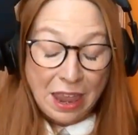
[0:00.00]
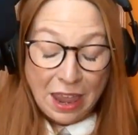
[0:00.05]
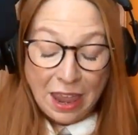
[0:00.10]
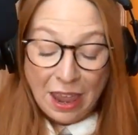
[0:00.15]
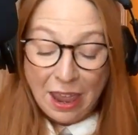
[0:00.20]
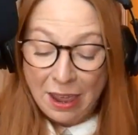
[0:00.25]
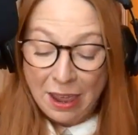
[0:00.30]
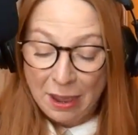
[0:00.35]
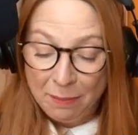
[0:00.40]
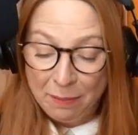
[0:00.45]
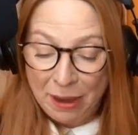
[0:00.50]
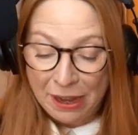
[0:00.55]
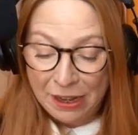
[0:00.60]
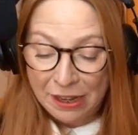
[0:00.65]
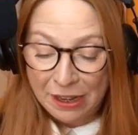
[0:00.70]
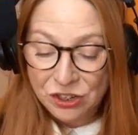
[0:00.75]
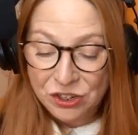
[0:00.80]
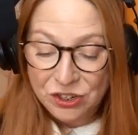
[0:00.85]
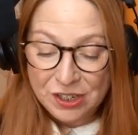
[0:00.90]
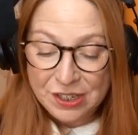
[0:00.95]

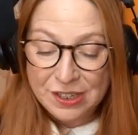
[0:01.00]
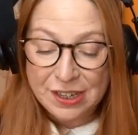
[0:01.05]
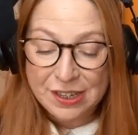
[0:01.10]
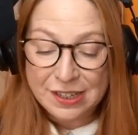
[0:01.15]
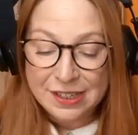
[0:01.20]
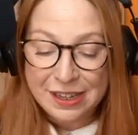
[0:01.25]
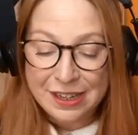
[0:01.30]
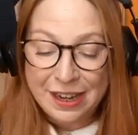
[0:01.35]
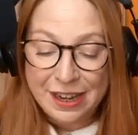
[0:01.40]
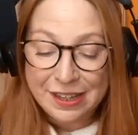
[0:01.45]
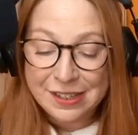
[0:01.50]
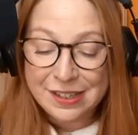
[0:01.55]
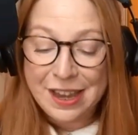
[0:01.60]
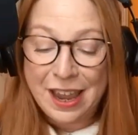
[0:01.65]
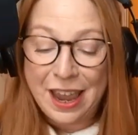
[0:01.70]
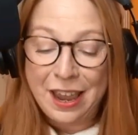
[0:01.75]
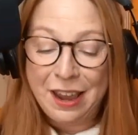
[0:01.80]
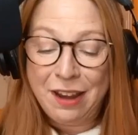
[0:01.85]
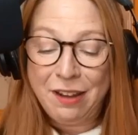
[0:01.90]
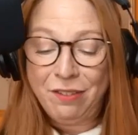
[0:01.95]
And it just says, let's
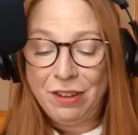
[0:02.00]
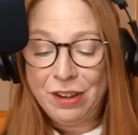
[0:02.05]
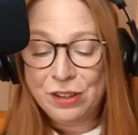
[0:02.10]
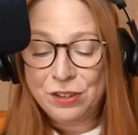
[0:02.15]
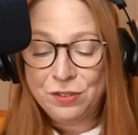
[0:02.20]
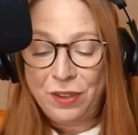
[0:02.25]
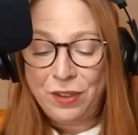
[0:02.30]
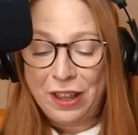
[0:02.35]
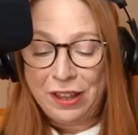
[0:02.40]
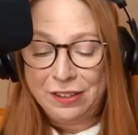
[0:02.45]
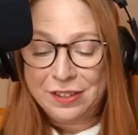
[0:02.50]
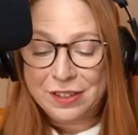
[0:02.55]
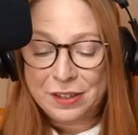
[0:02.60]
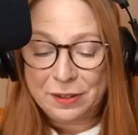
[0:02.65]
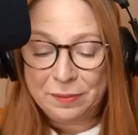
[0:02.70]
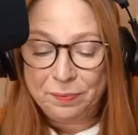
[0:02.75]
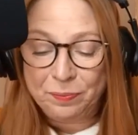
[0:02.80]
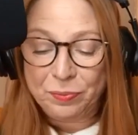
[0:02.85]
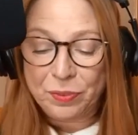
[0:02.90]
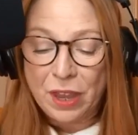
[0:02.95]
hair it for
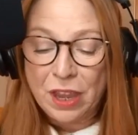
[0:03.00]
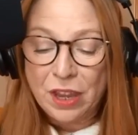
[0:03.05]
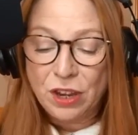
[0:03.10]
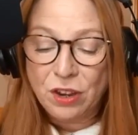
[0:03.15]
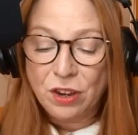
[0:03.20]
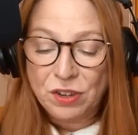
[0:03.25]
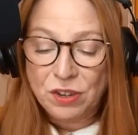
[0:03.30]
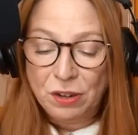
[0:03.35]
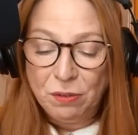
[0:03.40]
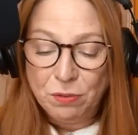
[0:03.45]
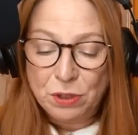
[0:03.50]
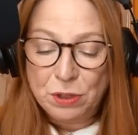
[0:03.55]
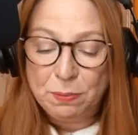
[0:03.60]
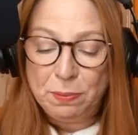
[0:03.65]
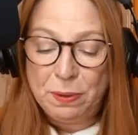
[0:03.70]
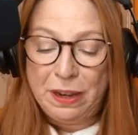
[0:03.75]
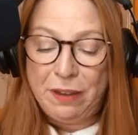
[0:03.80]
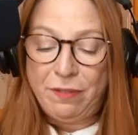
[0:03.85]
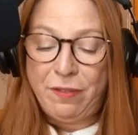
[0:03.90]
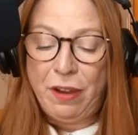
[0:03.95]
Elton. You don't want
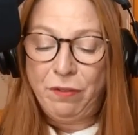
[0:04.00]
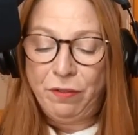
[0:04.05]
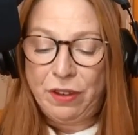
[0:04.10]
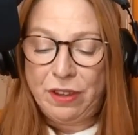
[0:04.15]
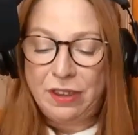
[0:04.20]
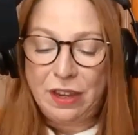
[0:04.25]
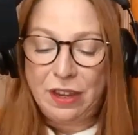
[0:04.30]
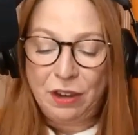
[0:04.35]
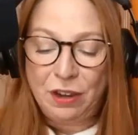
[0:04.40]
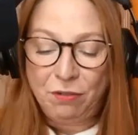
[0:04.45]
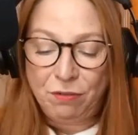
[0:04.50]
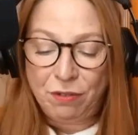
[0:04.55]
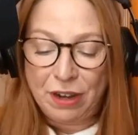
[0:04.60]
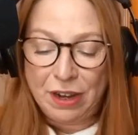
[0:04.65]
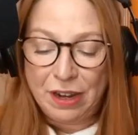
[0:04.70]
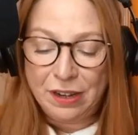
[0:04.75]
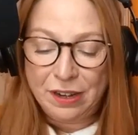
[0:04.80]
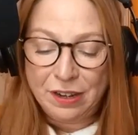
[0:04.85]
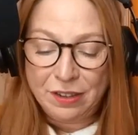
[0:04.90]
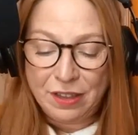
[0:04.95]
to believe everything you
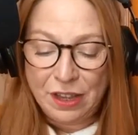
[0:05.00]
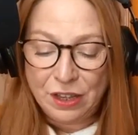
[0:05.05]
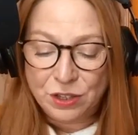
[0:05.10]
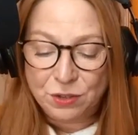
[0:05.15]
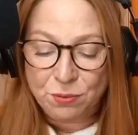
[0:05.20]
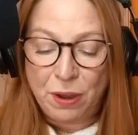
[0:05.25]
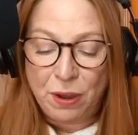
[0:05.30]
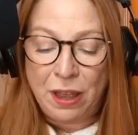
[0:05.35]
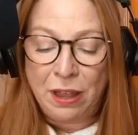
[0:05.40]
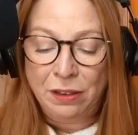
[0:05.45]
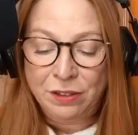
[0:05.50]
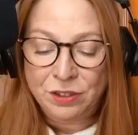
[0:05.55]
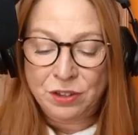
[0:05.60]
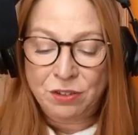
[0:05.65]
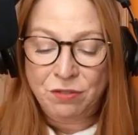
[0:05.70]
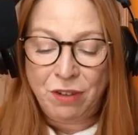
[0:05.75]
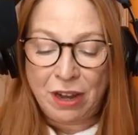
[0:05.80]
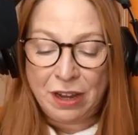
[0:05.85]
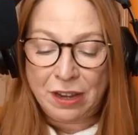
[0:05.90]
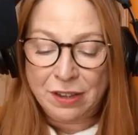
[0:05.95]
read. That's what
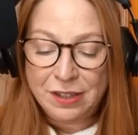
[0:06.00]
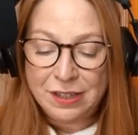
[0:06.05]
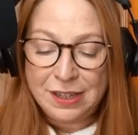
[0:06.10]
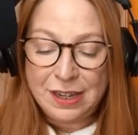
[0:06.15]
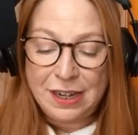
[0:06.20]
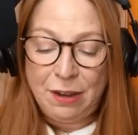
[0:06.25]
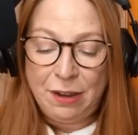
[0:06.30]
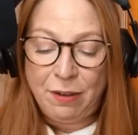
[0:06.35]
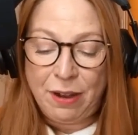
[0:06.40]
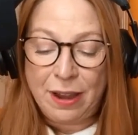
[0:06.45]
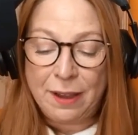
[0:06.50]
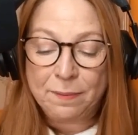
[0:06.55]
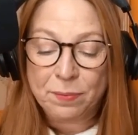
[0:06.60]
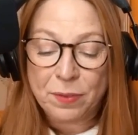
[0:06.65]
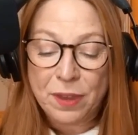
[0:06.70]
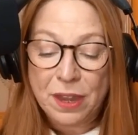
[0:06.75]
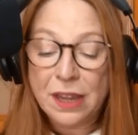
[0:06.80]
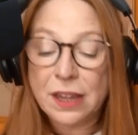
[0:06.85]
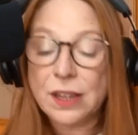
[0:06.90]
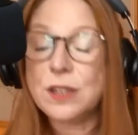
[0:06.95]
Elton reckons anyway.
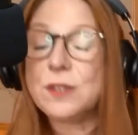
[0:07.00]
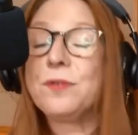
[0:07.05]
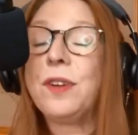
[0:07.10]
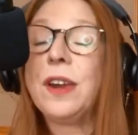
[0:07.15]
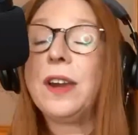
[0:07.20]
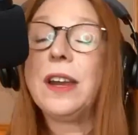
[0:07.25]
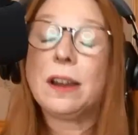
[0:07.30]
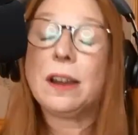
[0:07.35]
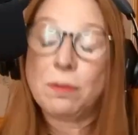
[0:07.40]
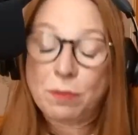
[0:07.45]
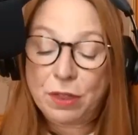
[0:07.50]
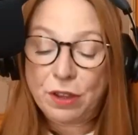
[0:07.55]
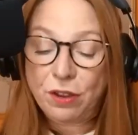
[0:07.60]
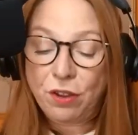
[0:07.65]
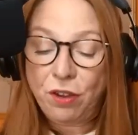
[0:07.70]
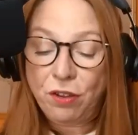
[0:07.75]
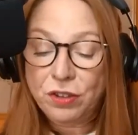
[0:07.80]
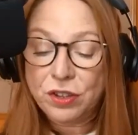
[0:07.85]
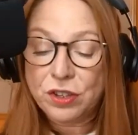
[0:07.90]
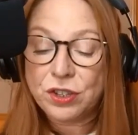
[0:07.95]
He's fed up with the
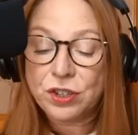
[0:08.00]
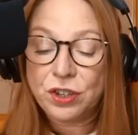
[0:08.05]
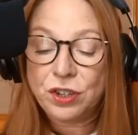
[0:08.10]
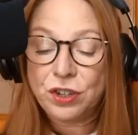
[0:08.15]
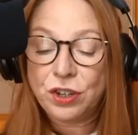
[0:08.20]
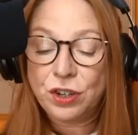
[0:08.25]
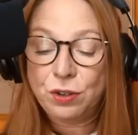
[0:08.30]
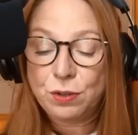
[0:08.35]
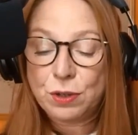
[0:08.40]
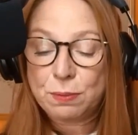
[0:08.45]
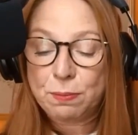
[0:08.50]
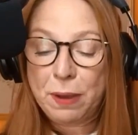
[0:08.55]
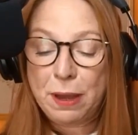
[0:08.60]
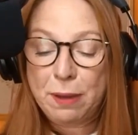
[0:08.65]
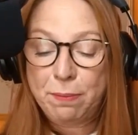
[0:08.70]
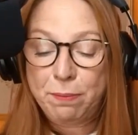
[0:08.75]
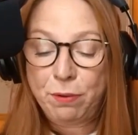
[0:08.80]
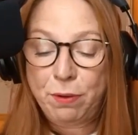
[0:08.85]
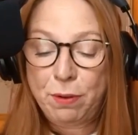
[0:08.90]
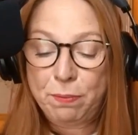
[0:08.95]
constant
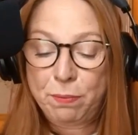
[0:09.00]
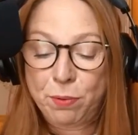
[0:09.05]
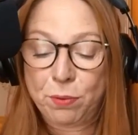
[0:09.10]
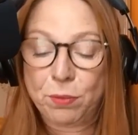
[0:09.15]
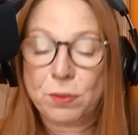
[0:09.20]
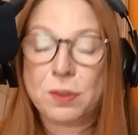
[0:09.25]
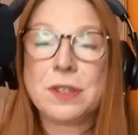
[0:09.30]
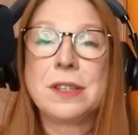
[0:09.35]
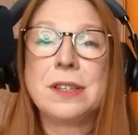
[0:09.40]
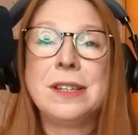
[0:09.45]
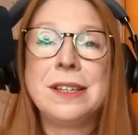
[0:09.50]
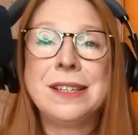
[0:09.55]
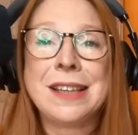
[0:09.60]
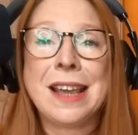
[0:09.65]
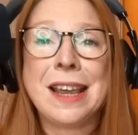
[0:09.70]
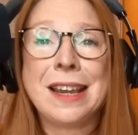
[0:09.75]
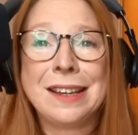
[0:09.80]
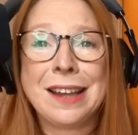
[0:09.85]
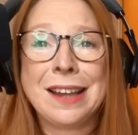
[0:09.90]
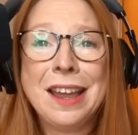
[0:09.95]
newspaper reports that
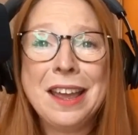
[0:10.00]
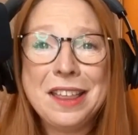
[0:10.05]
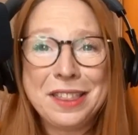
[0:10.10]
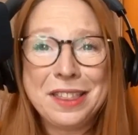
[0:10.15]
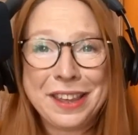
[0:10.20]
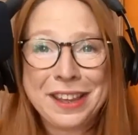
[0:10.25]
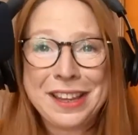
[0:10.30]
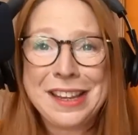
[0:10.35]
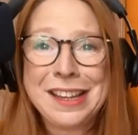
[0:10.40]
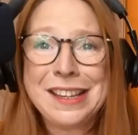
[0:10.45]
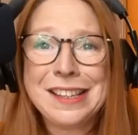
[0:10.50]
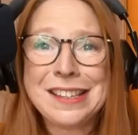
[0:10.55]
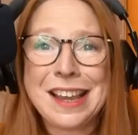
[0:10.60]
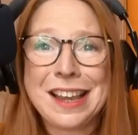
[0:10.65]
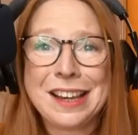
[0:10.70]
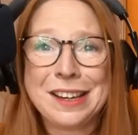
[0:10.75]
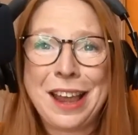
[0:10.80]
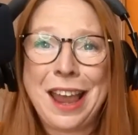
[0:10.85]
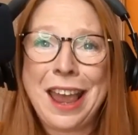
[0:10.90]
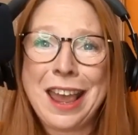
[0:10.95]
he's
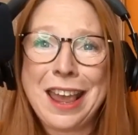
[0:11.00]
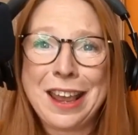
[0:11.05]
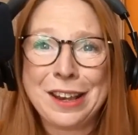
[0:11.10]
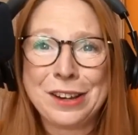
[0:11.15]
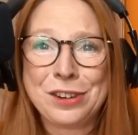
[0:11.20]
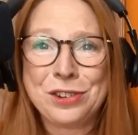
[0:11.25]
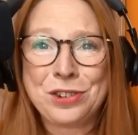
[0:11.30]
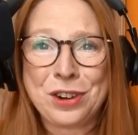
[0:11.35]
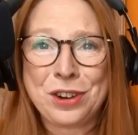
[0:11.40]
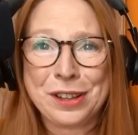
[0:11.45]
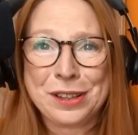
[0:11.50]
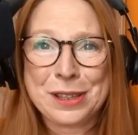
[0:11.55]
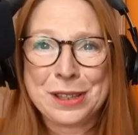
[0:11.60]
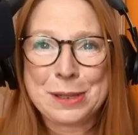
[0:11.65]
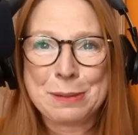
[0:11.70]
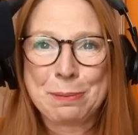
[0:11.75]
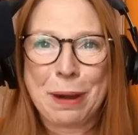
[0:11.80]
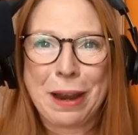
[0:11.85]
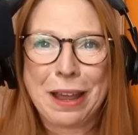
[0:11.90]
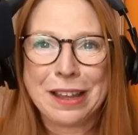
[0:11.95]
had a hair
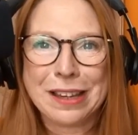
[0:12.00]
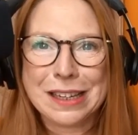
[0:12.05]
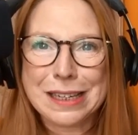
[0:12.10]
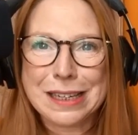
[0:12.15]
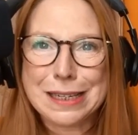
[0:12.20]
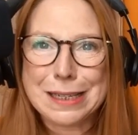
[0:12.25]
transplant.